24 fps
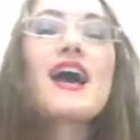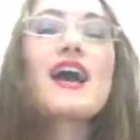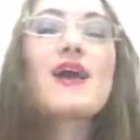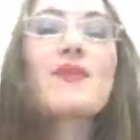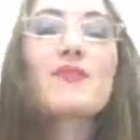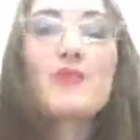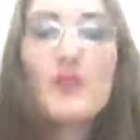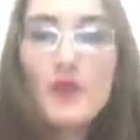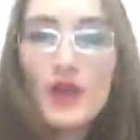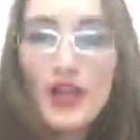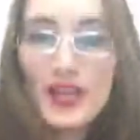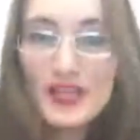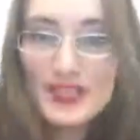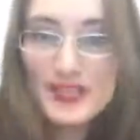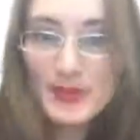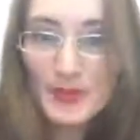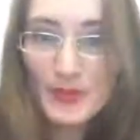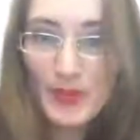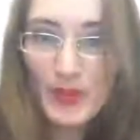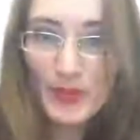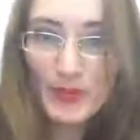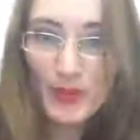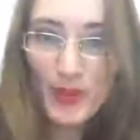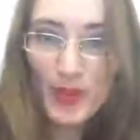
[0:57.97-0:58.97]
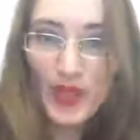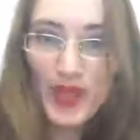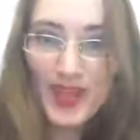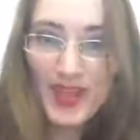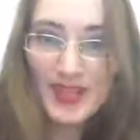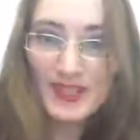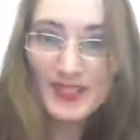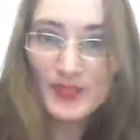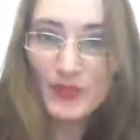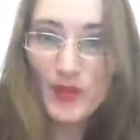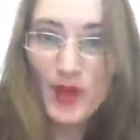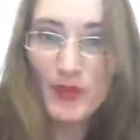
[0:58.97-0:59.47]
Bring some people
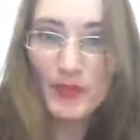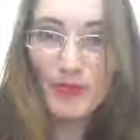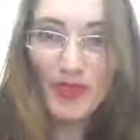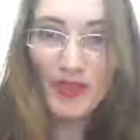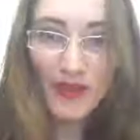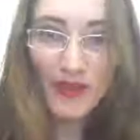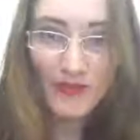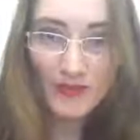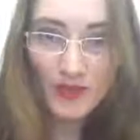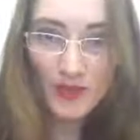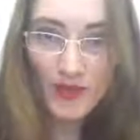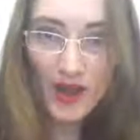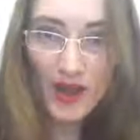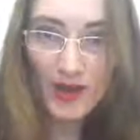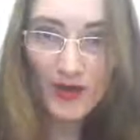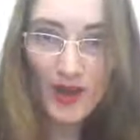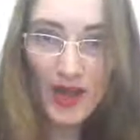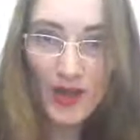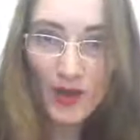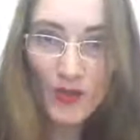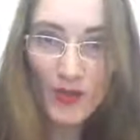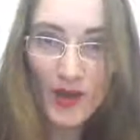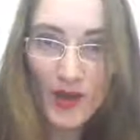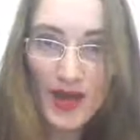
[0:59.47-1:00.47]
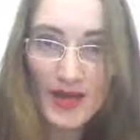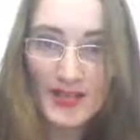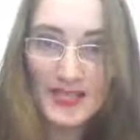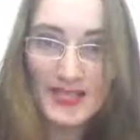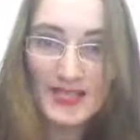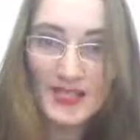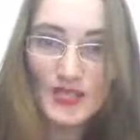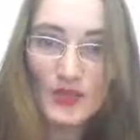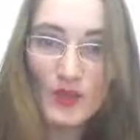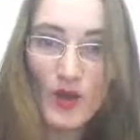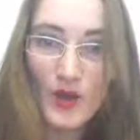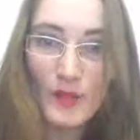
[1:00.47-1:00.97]
in, swipe left or right on iOS,
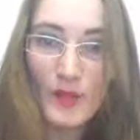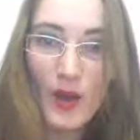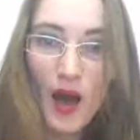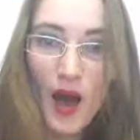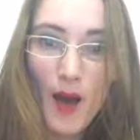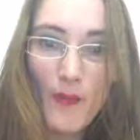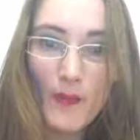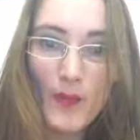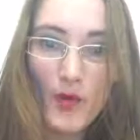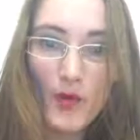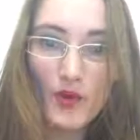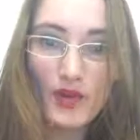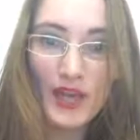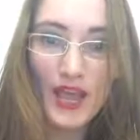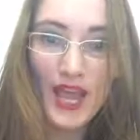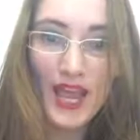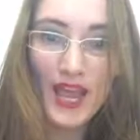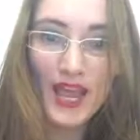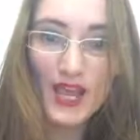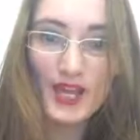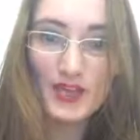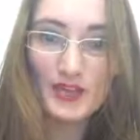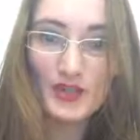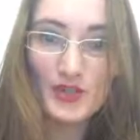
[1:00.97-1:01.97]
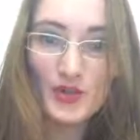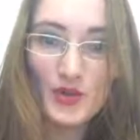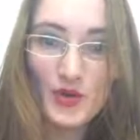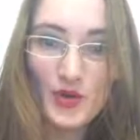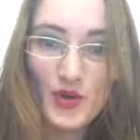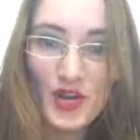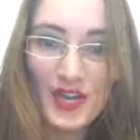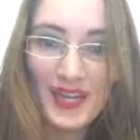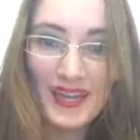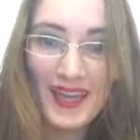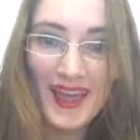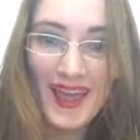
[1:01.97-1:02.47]
swipe up on
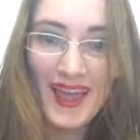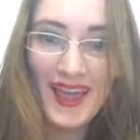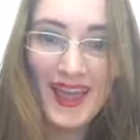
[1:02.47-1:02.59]
Android,